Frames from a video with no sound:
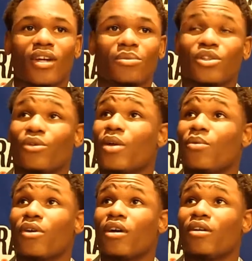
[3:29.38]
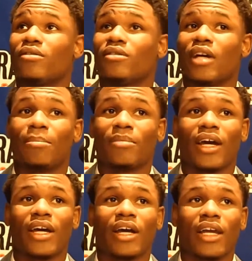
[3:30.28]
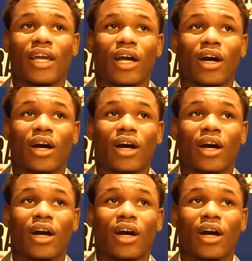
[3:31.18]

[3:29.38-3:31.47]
It was a great workout. I'm glad I came.